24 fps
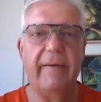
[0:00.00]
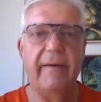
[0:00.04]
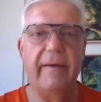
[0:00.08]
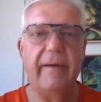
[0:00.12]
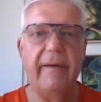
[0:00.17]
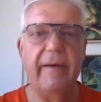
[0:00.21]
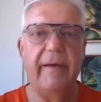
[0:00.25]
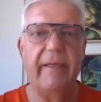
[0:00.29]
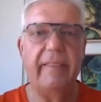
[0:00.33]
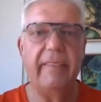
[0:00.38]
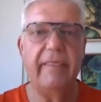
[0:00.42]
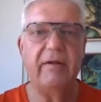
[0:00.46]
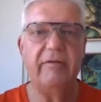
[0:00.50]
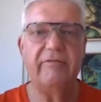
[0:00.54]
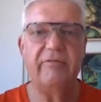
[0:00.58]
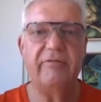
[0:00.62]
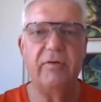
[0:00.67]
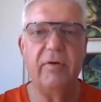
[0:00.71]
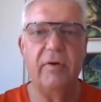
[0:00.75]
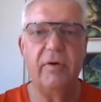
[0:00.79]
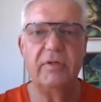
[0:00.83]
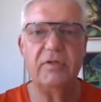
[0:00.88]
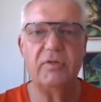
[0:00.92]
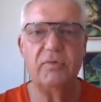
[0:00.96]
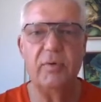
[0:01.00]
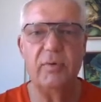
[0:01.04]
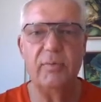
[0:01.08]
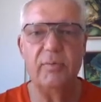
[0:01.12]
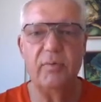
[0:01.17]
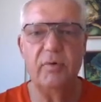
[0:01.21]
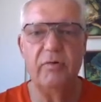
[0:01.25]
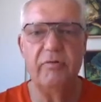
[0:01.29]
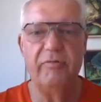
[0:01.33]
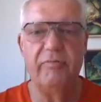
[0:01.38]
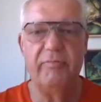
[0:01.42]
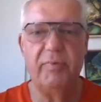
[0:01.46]
And then, of course,
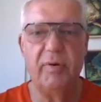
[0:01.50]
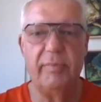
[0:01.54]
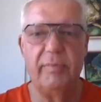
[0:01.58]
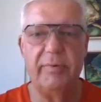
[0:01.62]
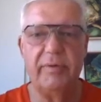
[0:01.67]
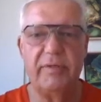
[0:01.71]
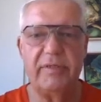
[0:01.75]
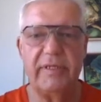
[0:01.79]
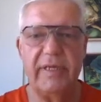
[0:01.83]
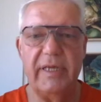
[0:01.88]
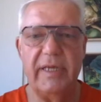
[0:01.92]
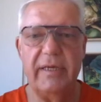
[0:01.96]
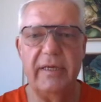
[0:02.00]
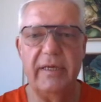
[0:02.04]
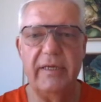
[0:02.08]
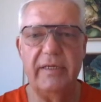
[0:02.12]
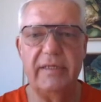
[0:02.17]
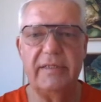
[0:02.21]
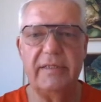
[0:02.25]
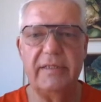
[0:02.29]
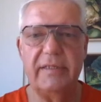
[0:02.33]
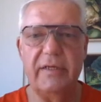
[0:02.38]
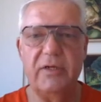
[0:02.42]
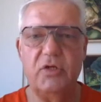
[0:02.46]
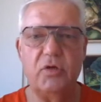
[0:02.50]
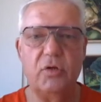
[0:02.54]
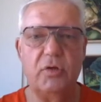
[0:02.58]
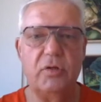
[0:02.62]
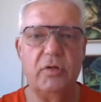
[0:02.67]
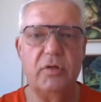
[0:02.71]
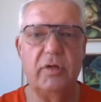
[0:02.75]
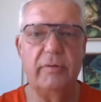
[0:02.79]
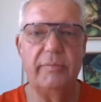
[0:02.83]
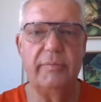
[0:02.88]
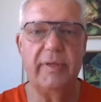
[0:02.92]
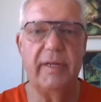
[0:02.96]
remove proper stickers. It should
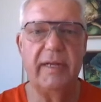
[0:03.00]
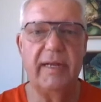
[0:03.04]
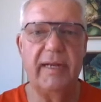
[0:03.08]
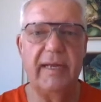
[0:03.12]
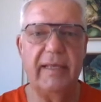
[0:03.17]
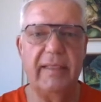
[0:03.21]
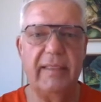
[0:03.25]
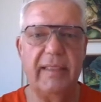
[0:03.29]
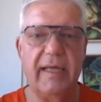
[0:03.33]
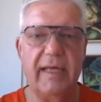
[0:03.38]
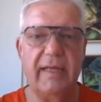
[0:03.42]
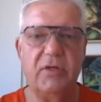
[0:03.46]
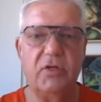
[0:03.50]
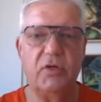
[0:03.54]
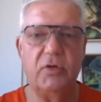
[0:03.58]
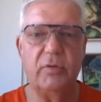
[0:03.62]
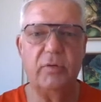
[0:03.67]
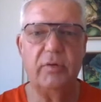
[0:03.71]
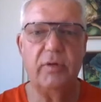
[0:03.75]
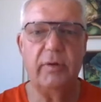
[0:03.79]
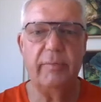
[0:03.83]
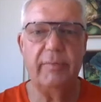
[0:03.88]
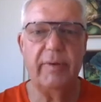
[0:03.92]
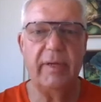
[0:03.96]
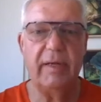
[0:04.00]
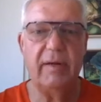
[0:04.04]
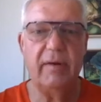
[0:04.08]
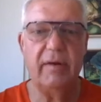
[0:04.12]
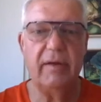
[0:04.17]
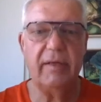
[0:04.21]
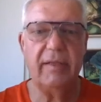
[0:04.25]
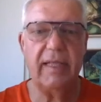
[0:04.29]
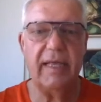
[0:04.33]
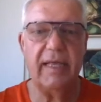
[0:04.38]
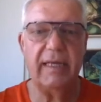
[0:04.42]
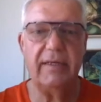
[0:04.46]
not be like that, should not be
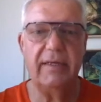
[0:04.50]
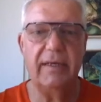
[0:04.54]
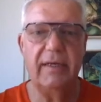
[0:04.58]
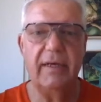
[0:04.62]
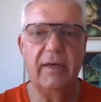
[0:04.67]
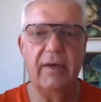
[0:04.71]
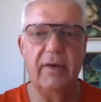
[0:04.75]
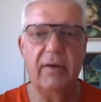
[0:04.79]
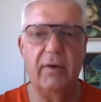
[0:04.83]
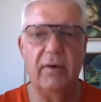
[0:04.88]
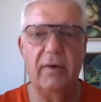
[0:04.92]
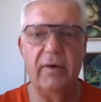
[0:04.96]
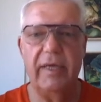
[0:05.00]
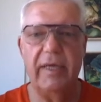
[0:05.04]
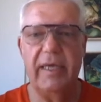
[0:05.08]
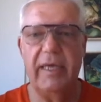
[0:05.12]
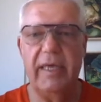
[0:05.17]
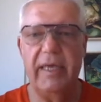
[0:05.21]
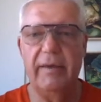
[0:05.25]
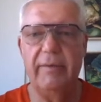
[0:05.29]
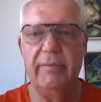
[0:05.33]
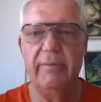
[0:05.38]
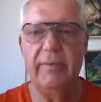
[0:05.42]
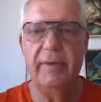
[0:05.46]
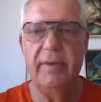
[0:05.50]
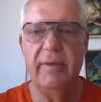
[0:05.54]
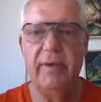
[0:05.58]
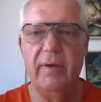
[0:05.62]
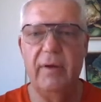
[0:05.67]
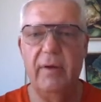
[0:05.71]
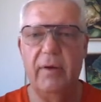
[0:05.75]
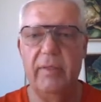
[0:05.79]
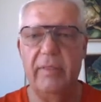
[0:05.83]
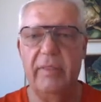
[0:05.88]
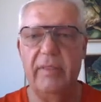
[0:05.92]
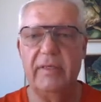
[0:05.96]
like that, or here,
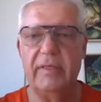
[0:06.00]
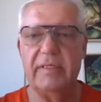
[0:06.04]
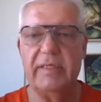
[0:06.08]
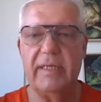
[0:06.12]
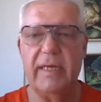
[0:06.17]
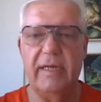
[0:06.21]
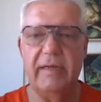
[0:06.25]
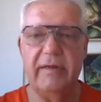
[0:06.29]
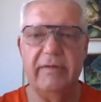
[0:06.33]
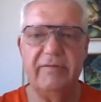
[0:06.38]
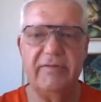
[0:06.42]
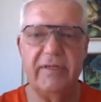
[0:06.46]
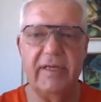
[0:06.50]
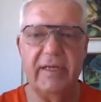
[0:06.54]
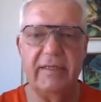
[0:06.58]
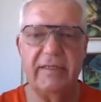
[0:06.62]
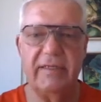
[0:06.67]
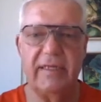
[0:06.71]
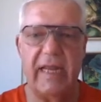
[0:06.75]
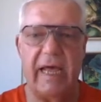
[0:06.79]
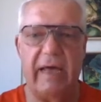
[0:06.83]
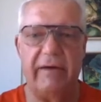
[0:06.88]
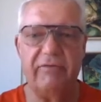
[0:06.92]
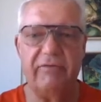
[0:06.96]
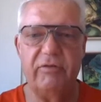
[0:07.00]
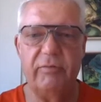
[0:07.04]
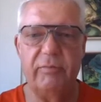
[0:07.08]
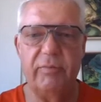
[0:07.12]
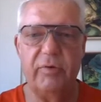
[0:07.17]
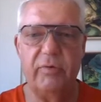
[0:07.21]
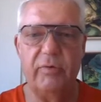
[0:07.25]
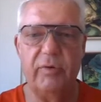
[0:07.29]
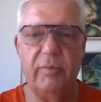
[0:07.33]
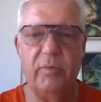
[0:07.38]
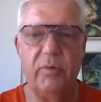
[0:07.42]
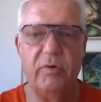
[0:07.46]
or this kind of things that have to
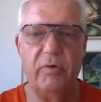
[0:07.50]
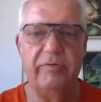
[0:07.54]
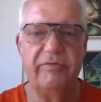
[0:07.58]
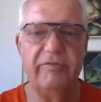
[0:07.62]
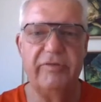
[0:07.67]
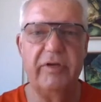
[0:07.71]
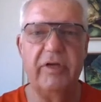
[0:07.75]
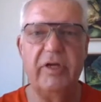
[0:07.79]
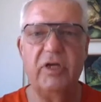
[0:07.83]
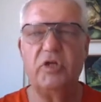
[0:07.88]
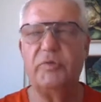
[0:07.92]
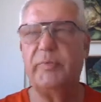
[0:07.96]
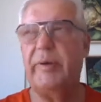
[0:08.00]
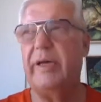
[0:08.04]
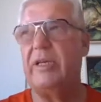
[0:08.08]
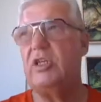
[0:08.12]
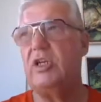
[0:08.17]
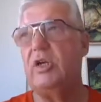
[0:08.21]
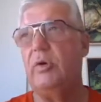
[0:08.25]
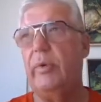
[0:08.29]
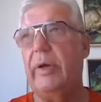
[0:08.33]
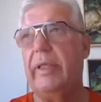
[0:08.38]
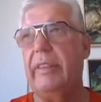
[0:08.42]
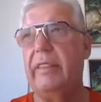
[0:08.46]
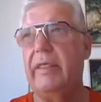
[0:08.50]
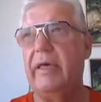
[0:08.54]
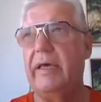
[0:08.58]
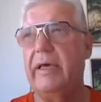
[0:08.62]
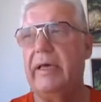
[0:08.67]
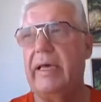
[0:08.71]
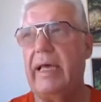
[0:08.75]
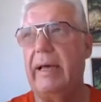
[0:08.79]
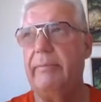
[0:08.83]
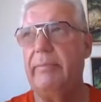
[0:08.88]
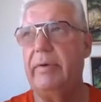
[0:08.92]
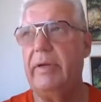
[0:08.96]
be removed, especially when the
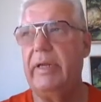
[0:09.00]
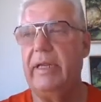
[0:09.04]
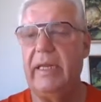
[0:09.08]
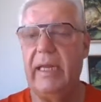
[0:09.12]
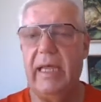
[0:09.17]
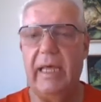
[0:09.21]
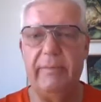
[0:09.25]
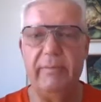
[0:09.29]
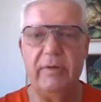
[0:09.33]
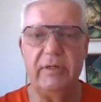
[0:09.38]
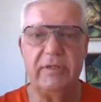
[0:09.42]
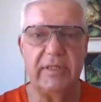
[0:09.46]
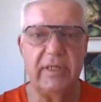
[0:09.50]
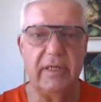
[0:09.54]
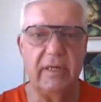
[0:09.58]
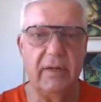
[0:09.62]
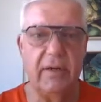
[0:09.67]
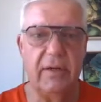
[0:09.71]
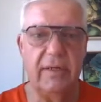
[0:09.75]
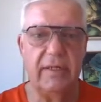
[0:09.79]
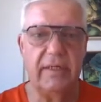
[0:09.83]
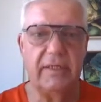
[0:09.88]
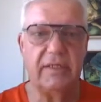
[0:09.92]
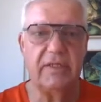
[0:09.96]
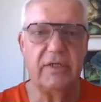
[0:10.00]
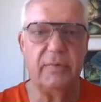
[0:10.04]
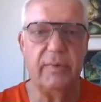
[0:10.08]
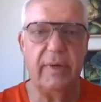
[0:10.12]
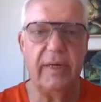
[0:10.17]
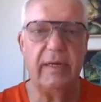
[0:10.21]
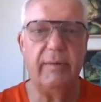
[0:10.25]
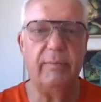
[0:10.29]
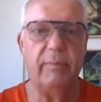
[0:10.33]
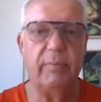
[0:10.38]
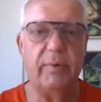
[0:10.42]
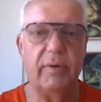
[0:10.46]
company name is still on. It's
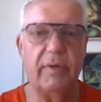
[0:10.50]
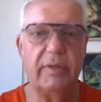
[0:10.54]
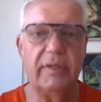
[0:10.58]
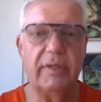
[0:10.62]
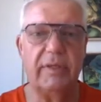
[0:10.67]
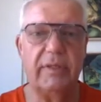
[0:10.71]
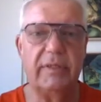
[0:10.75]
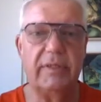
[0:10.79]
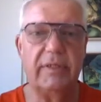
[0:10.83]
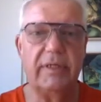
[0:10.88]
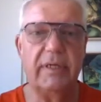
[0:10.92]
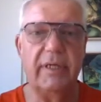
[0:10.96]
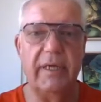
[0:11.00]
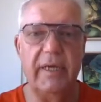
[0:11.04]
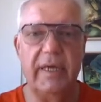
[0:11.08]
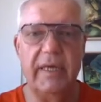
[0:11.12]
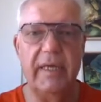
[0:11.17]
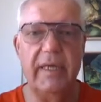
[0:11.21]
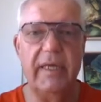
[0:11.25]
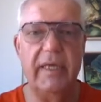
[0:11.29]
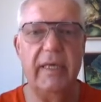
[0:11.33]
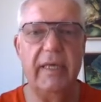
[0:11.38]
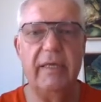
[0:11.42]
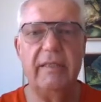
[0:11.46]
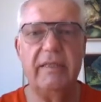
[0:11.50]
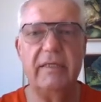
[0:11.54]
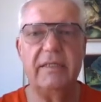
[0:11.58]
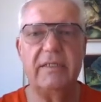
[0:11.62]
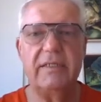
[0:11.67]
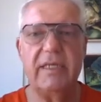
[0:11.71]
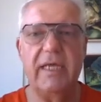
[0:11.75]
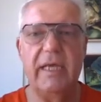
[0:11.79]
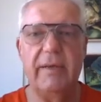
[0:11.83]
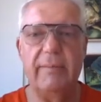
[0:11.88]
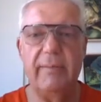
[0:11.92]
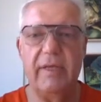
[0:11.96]
quite important. Here, the
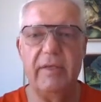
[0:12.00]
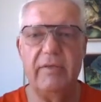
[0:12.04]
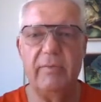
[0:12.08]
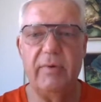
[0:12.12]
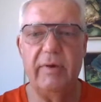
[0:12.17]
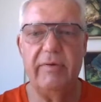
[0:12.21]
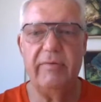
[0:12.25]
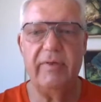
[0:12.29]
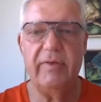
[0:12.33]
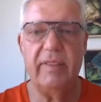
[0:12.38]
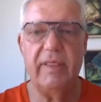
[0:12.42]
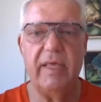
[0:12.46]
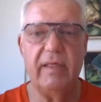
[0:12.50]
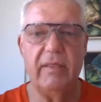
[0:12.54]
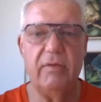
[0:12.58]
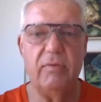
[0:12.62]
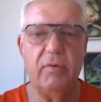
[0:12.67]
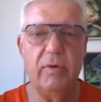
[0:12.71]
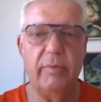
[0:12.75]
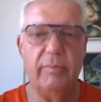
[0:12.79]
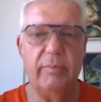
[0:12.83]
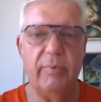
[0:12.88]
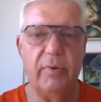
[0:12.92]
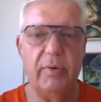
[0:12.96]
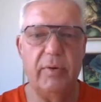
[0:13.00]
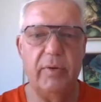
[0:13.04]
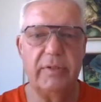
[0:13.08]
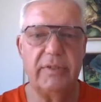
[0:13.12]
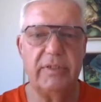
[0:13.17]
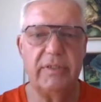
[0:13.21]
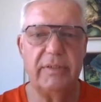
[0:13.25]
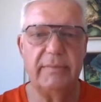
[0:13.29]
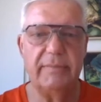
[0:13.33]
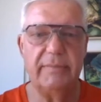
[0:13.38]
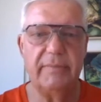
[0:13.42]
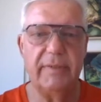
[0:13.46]
same as we have in the other
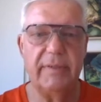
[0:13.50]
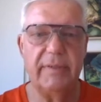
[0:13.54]
reports.